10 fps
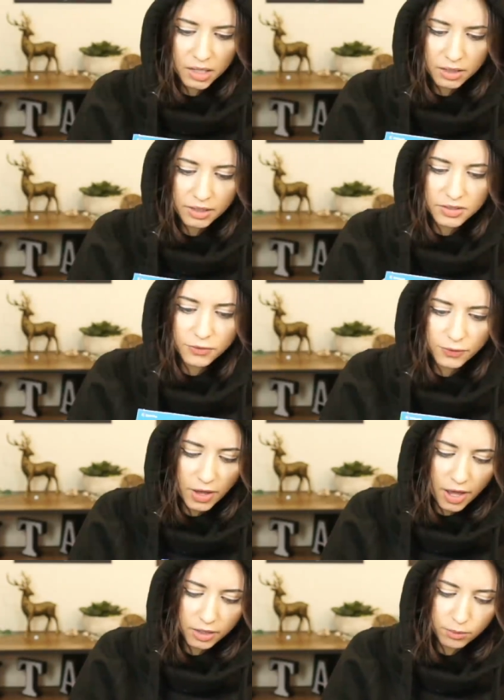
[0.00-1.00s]
It's a
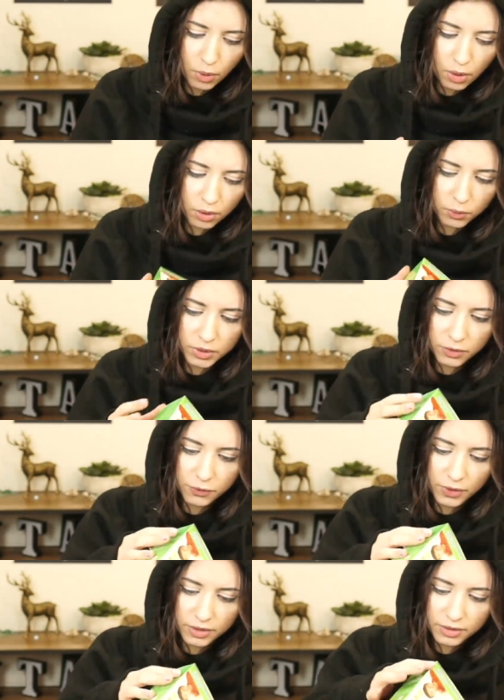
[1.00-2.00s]
flying ball. What the fuck?